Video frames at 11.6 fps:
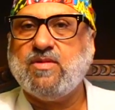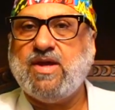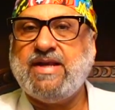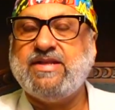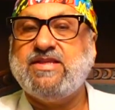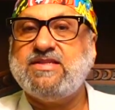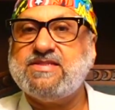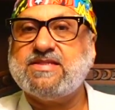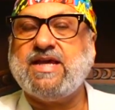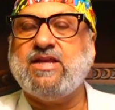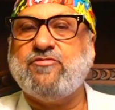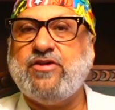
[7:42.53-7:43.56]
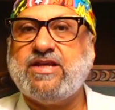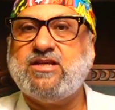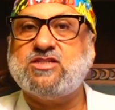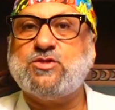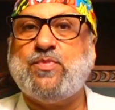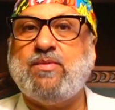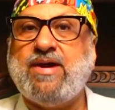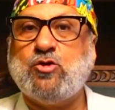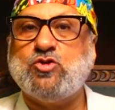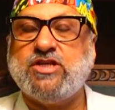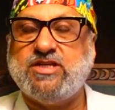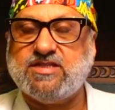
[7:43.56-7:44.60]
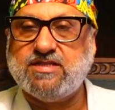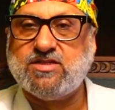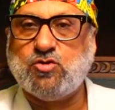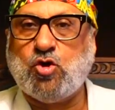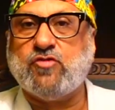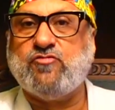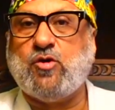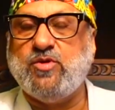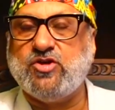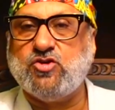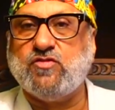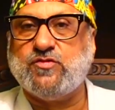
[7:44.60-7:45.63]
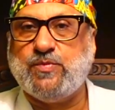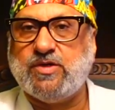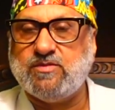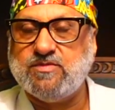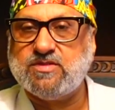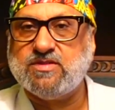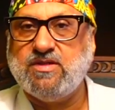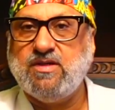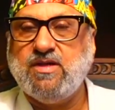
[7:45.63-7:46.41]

and this can affect spermatogenesis or formation of sperms